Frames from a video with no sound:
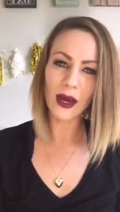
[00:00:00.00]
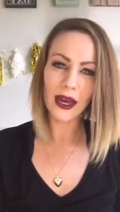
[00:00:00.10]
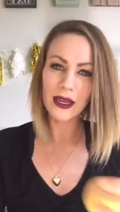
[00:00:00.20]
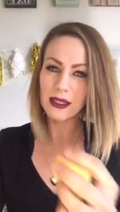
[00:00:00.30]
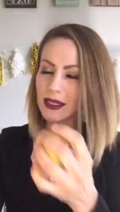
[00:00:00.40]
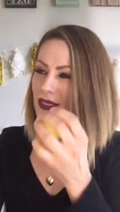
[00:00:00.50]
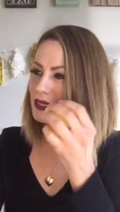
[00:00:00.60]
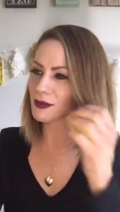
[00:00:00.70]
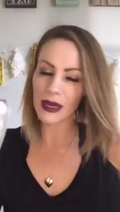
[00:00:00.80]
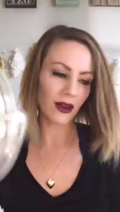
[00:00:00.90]
you guys,
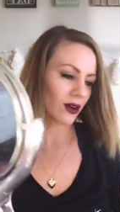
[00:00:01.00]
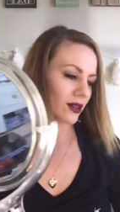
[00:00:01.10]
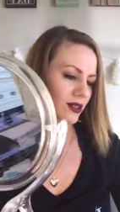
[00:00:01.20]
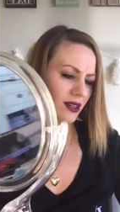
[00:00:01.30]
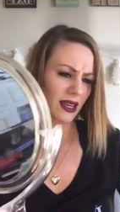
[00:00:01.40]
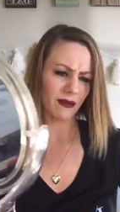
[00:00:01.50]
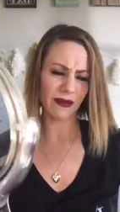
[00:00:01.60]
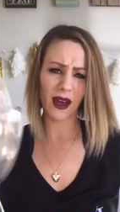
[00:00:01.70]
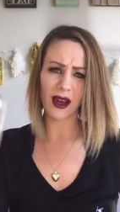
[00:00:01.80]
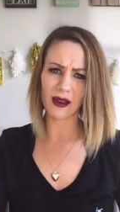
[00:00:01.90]
is my girls are like,
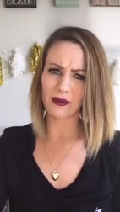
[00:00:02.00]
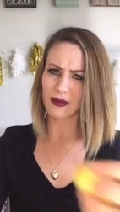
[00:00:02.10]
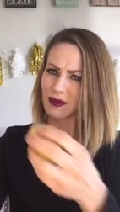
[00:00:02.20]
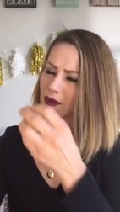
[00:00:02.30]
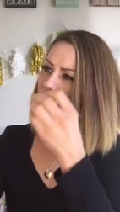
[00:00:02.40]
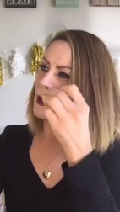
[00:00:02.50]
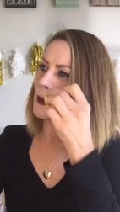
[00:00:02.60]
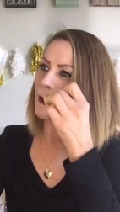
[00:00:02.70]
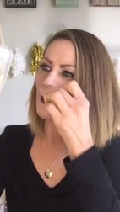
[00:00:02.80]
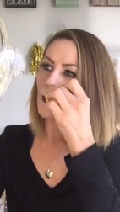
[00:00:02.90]
Mom,
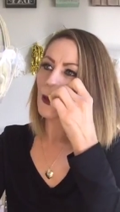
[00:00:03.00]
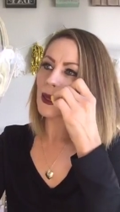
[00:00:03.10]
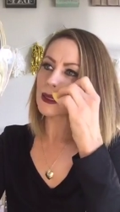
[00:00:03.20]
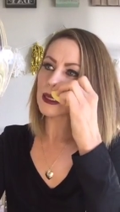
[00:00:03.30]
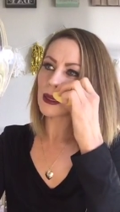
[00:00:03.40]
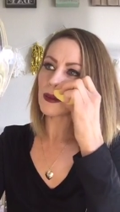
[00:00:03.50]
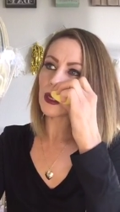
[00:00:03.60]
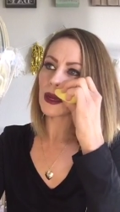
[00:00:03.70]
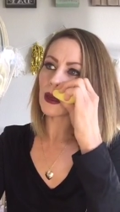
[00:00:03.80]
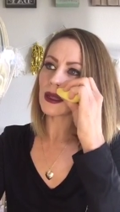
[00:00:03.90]
because, I
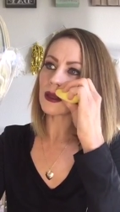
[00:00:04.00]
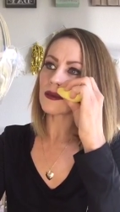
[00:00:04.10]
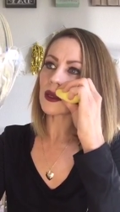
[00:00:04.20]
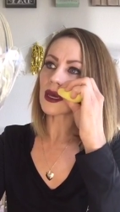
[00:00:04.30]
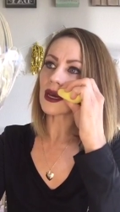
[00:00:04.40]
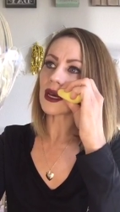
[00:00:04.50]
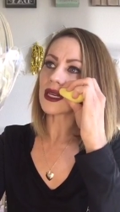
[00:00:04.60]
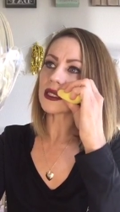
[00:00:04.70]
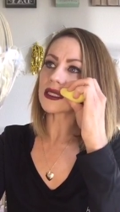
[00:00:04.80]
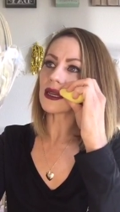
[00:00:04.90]
mean, I'll admit,
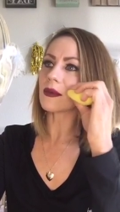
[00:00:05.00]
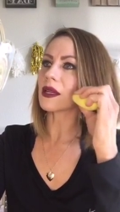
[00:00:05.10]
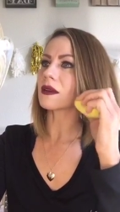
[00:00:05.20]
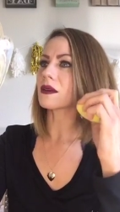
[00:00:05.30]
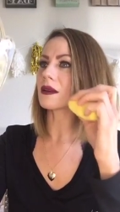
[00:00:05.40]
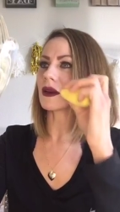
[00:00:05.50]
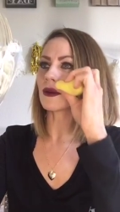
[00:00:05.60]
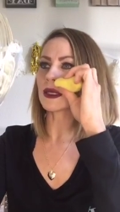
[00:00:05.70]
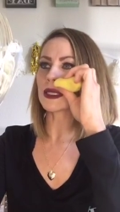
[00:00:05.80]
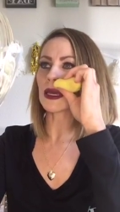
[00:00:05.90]
guys, I mean,
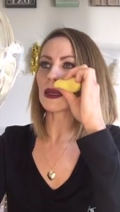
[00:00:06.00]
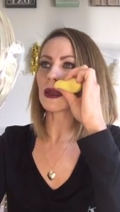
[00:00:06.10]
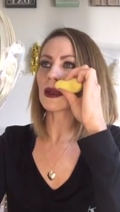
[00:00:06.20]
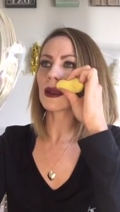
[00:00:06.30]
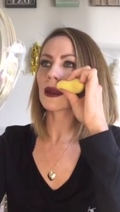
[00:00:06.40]
I wasn't...